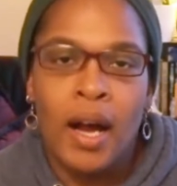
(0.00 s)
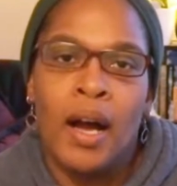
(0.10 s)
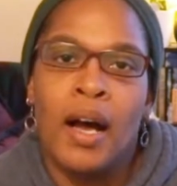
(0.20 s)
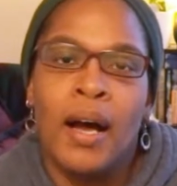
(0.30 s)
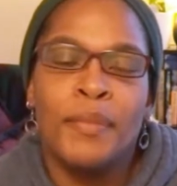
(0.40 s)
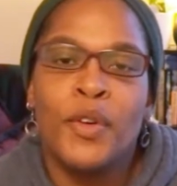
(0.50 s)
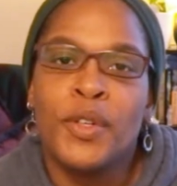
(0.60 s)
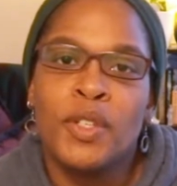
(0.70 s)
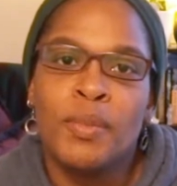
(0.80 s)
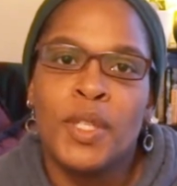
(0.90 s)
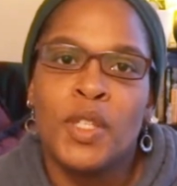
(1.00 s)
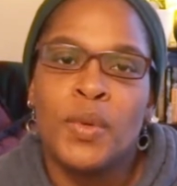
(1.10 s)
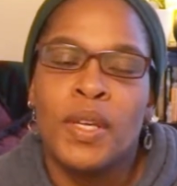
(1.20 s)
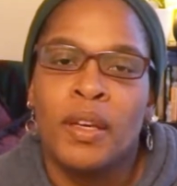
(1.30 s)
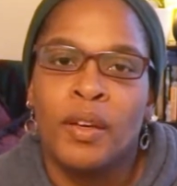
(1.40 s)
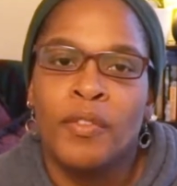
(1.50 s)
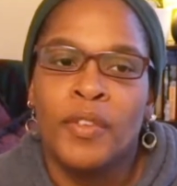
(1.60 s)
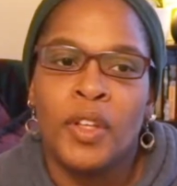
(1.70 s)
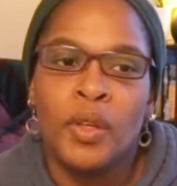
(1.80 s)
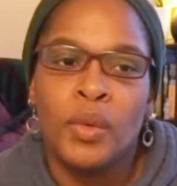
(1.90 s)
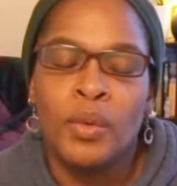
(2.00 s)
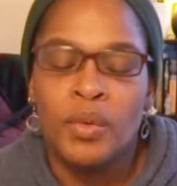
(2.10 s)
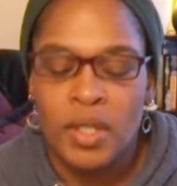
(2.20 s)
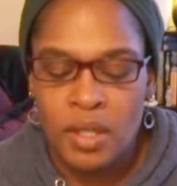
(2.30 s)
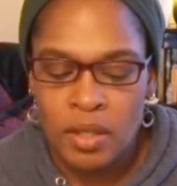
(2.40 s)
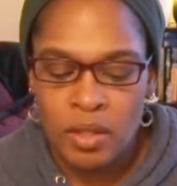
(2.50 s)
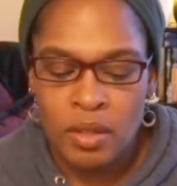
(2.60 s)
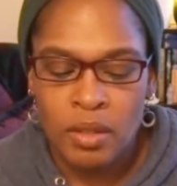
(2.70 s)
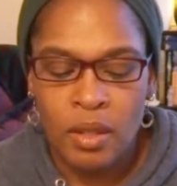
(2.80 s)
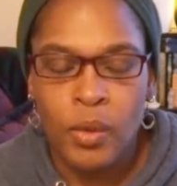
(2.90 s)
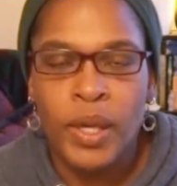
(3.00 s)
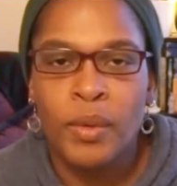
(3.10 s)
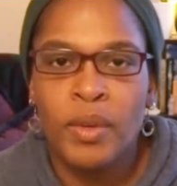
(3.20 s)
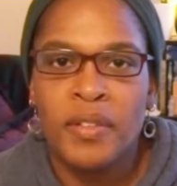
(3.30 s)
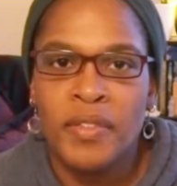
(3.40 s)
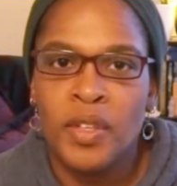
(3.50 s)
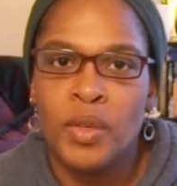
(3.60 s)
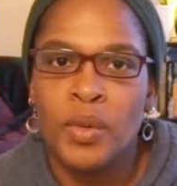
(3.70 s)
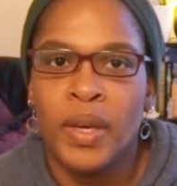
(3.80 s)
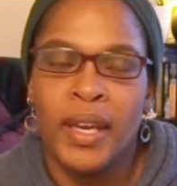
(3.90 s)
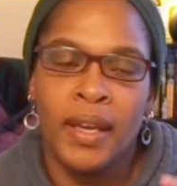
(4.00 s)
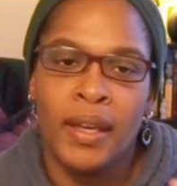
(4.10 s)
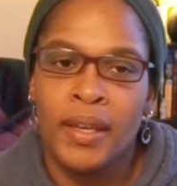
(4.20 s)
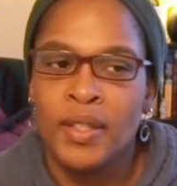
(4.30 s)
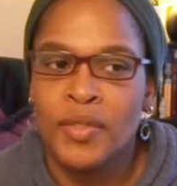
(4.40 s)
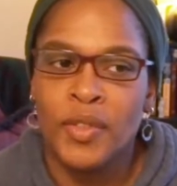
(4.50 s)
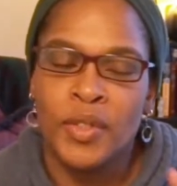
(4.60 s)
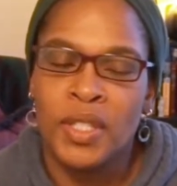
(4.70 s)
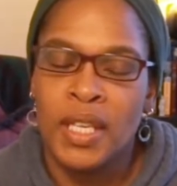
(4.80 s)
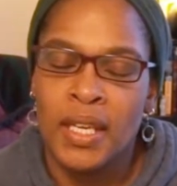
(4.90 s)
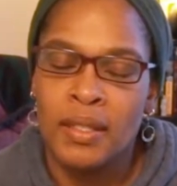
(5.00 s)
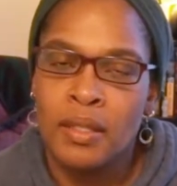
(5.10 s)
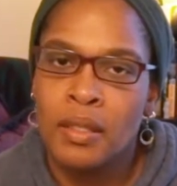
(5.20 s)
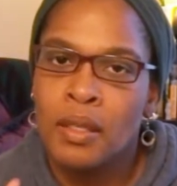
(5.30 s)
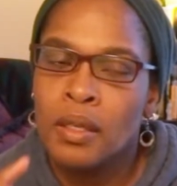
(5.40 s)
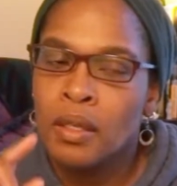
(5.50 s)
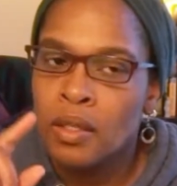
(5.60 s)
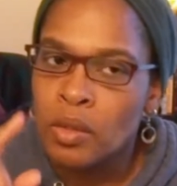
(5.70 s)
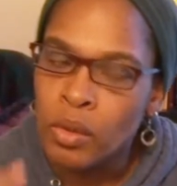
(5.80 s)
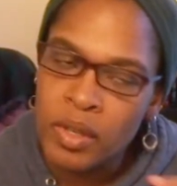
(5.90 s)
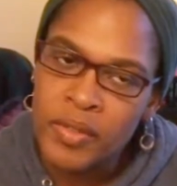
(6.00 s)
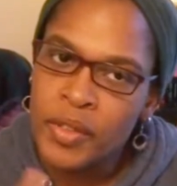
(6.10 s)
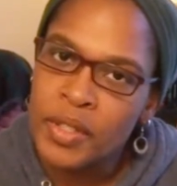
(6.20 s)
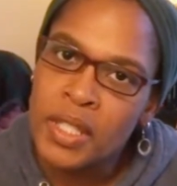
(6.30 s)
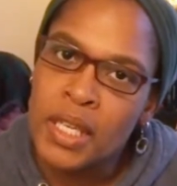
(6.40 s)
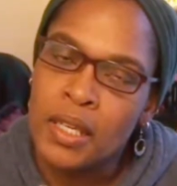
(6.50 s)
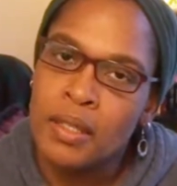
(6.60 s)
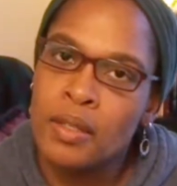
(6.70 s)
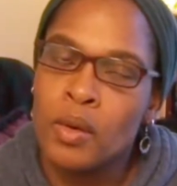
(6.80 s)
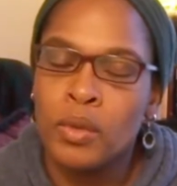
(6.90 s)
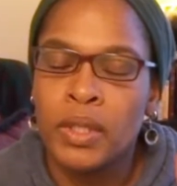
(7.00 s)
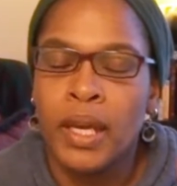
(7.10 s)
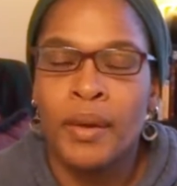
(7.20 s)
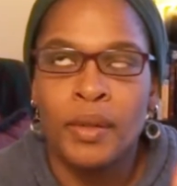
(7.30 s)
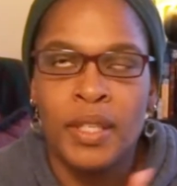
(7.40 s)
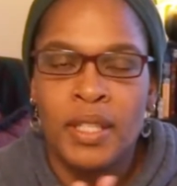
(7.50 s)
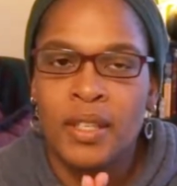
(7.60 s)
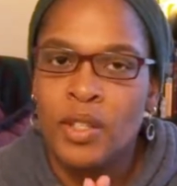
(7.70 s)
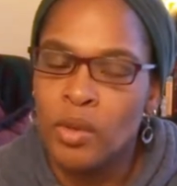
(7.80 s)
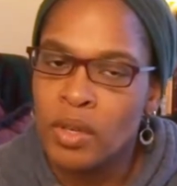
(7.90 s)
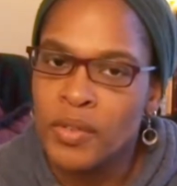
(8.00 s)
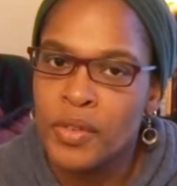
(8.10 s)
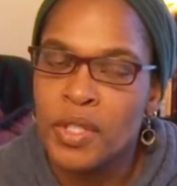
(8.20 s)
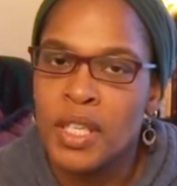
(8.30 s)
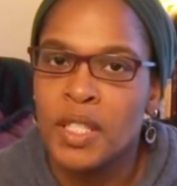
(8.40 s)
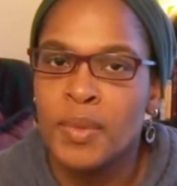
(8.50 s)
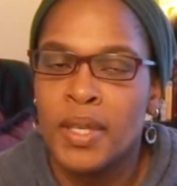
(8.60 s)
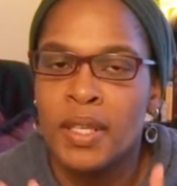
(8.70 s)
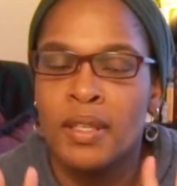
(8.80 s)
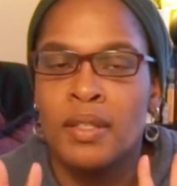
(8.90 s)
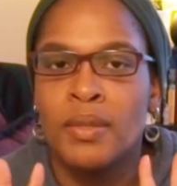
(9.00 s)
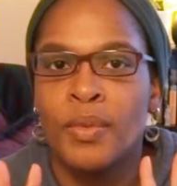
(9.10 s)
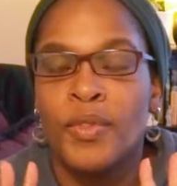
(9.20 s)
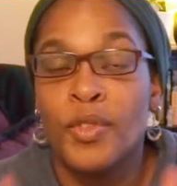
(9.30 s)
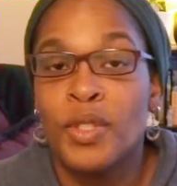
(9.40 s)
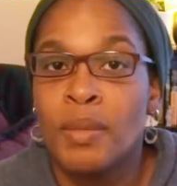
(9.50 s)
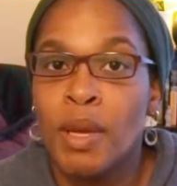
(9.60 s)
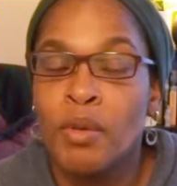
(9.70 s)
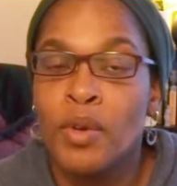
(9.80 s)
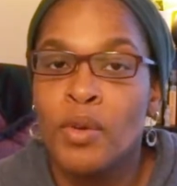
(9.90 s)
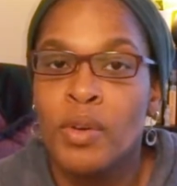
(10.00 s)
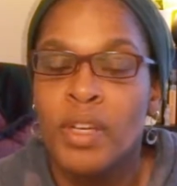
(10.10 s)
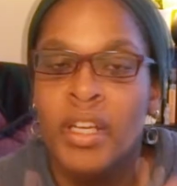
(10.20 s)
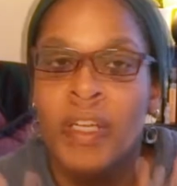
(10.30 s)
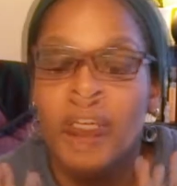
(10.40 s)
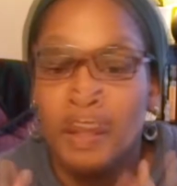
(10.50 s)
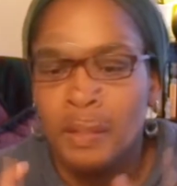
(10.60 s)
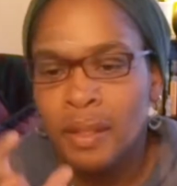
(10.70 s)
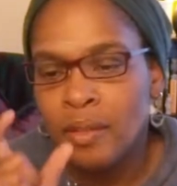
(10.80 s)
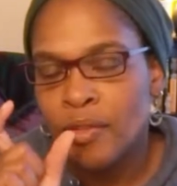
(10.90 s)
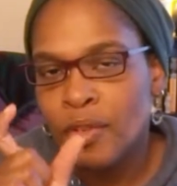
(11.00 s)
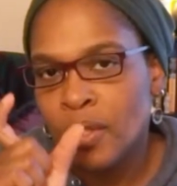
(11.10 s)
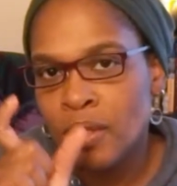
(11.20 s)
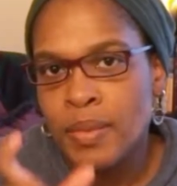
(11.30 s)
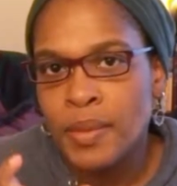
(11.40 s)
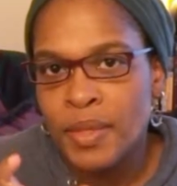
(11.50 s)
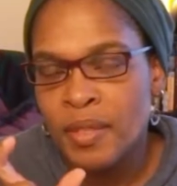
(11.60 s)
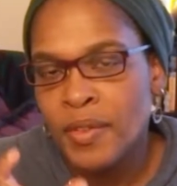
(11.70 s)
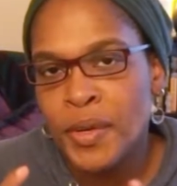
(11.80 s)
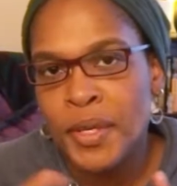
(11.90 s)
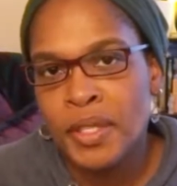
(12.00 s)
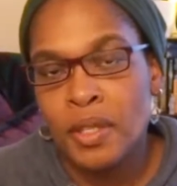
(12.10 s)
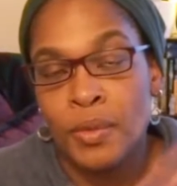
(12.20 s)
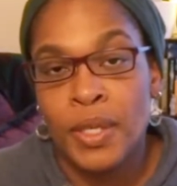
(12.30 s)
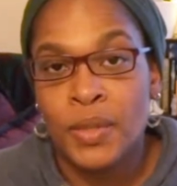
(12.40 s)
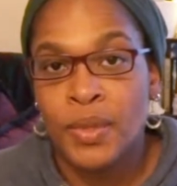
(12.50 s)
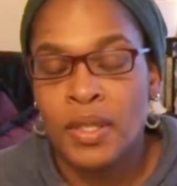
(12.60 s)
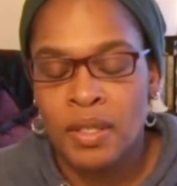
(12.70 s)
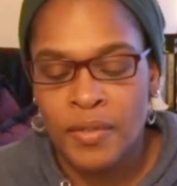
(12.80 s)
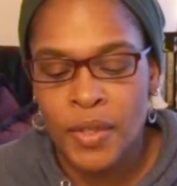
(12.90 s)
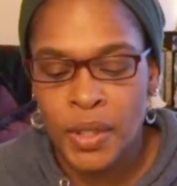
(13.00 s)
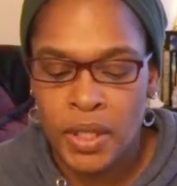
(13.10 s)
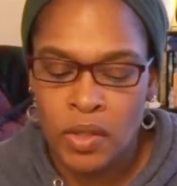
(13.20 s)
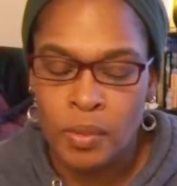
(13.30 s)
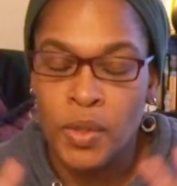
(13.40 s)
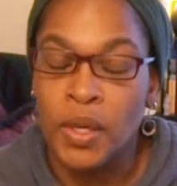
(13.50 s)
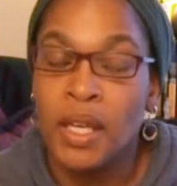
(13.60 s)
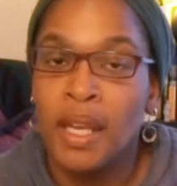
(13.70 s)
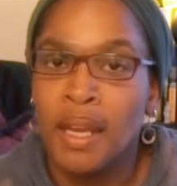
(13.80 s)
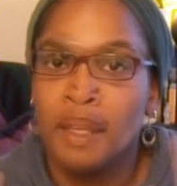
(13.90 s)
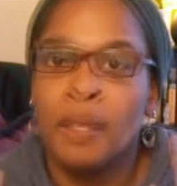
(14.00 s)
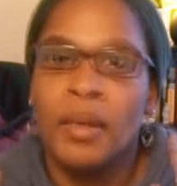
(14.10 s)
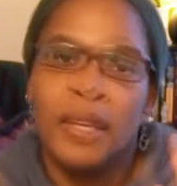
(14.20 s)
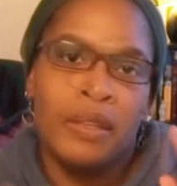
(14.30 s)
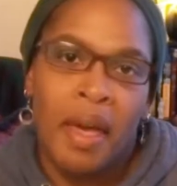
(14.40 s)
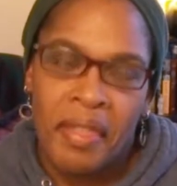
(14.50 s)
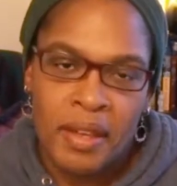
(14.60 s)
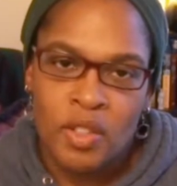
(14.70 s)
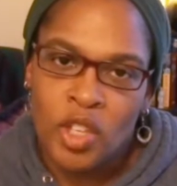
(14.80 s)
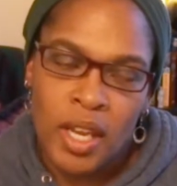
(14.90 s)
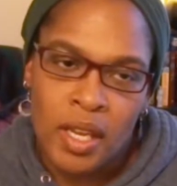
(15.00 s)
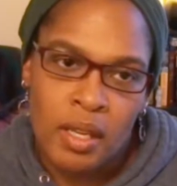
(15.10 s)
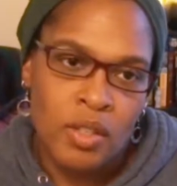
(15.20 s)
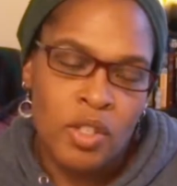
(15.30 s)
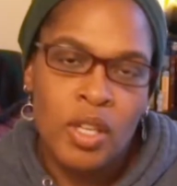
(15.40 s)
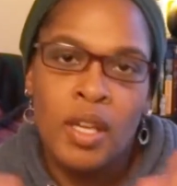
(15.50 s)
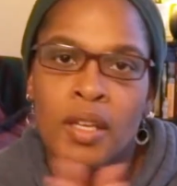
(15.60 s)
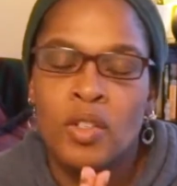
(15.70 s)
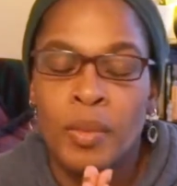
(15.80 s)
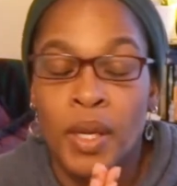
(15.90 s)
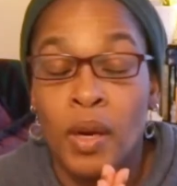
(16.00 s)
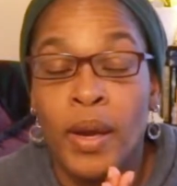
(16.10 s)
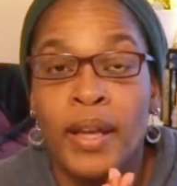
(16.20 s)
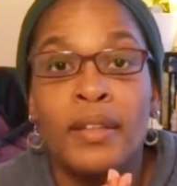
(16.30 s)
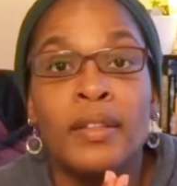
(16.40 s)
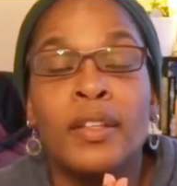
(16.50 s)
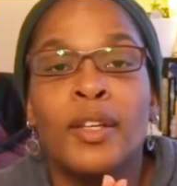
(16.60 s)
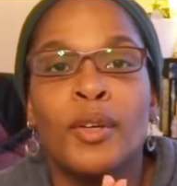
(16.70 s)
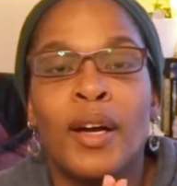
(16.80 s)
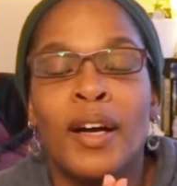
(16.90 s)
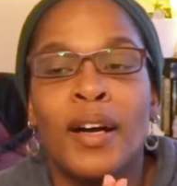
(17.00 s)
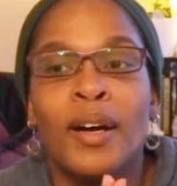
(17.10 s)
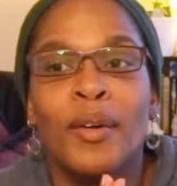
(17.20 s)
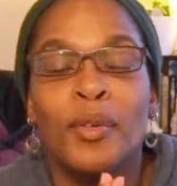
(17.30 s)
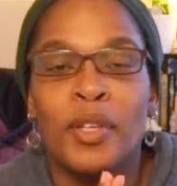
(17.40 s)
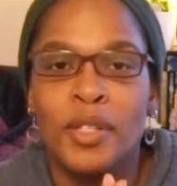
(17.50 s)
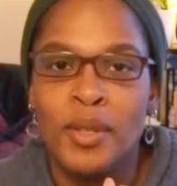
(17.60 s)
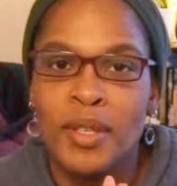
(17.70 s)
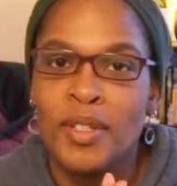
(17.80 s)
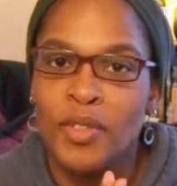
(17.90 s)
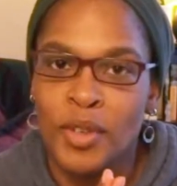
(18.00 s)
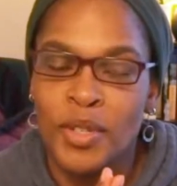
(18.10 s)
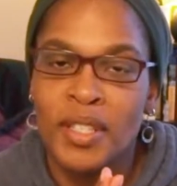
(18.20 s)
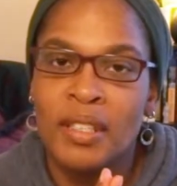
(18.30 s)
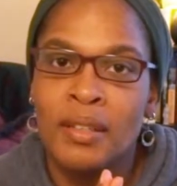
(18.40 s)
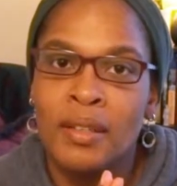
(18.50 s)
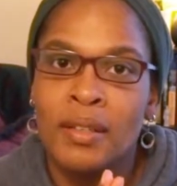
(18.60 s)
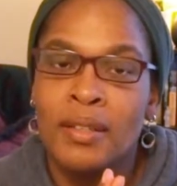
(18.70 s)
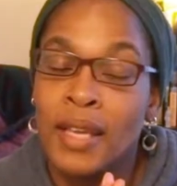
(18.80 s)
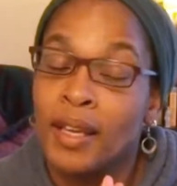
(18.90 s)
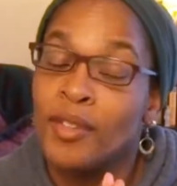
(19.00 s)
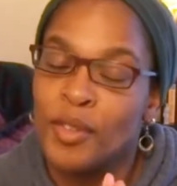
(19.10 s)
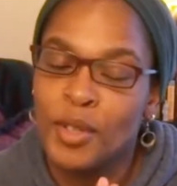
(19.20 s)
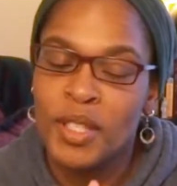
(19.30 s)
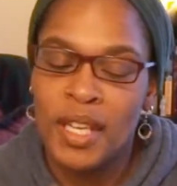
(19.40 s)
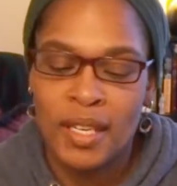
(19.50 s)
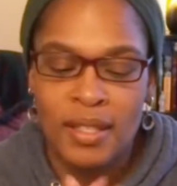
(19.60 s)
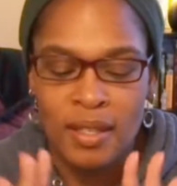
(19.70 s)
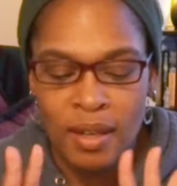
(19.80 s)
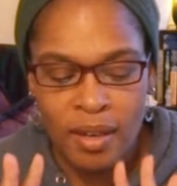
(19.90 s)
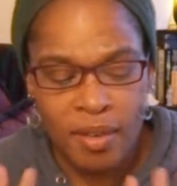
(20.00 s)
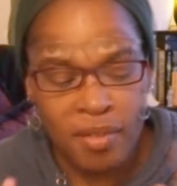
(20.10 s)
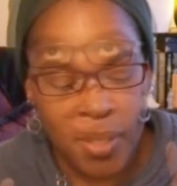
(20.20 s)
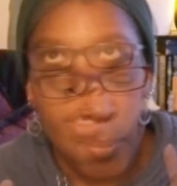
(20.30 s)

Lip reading: I'm going to be doing just a quick review and I guess first taste, sort of first taste. I only say sort of first taste because the first time I recorded it, like the first little bit was in focus and the rest wasn't in focus, so I'm doing it again, but nothing has changed. So I'm going to go ahead and redo this second first taste of.